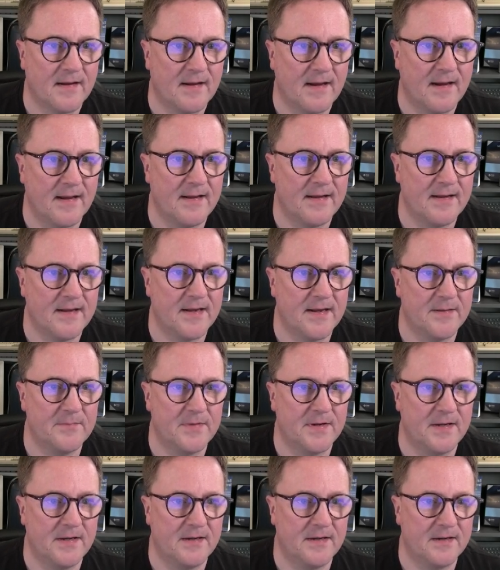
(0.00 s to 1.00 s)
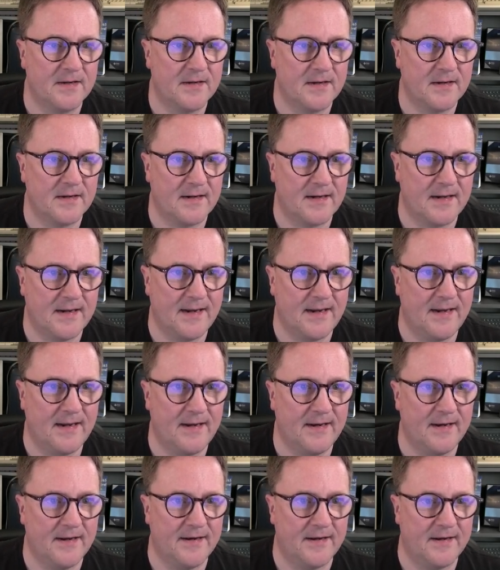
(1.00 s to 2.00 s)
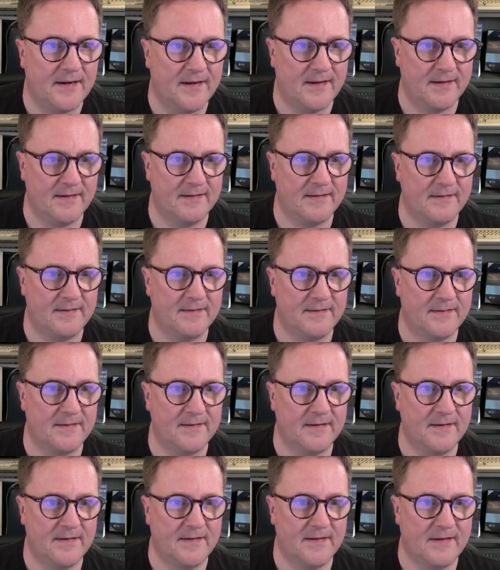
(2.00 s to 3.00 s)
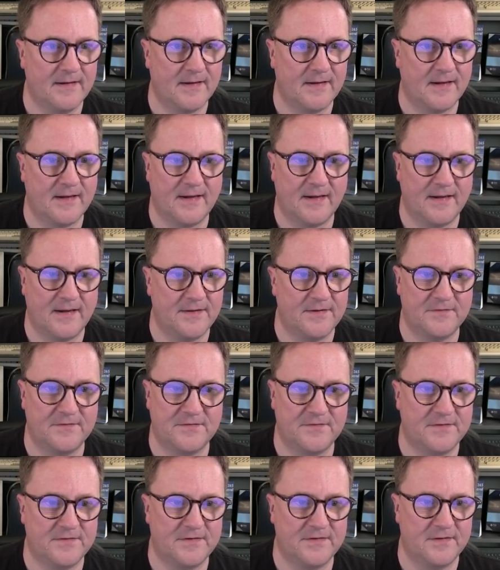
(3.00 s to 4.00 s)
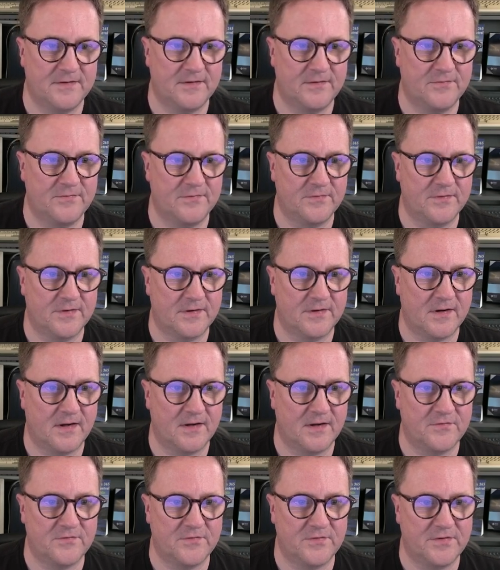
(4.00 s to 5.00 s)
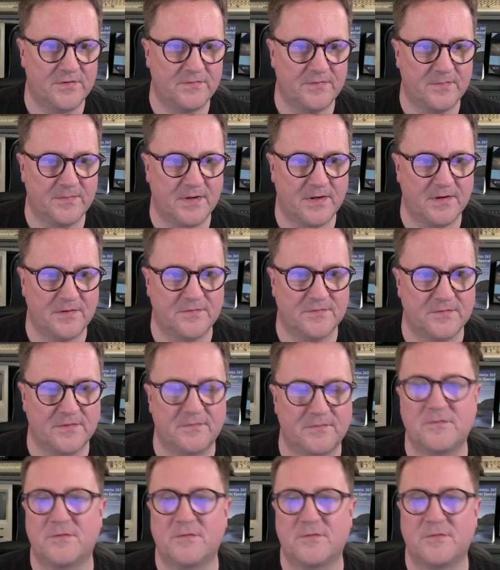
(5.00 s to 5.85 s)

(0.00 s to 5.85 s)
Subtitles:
I am in Canada. I still do not like to hear from Microsoft.